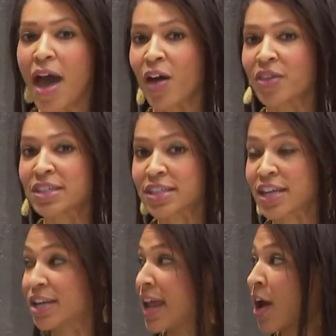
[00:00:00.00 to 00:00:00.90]
how the
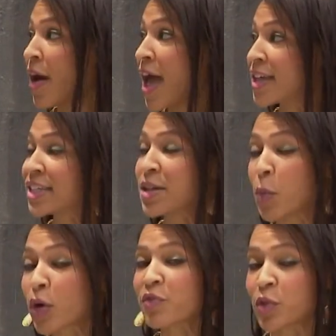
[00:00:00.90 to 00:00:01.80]
city now has
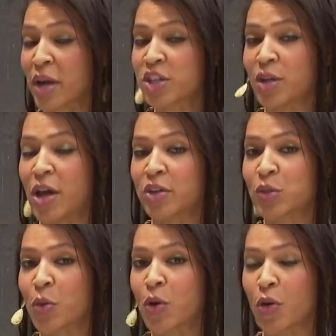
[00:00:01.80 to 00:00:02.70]
more information about its
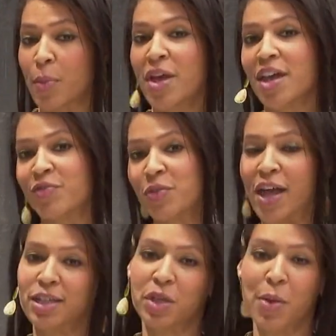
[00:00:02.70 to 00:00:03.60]
program if you'd
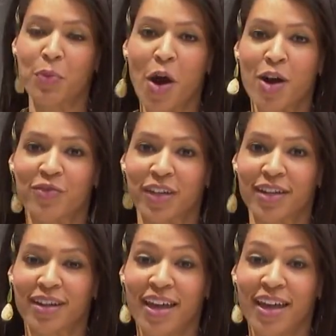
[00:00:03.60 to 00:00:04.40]
like to become a part of it.